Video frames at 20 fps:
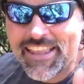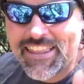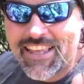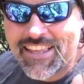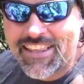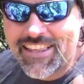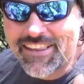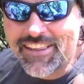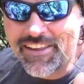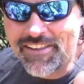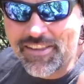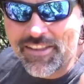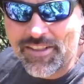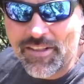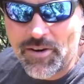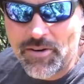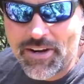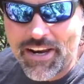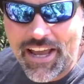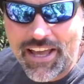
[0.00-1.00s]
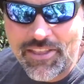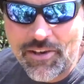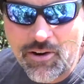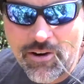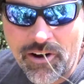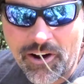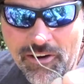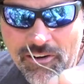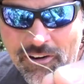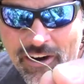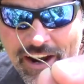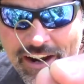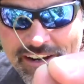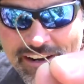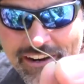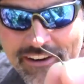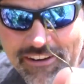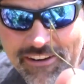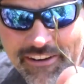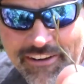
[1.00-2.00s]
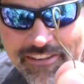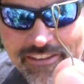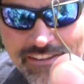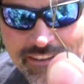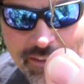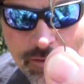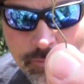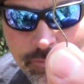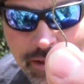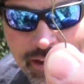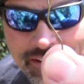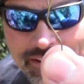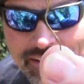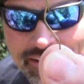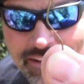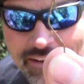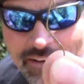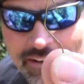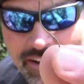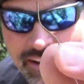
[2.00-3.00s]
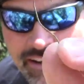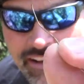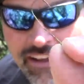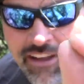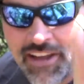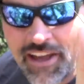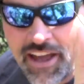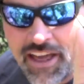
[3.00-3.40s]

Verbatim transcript: This is a slow death hook right here. You can see the bend in the hook.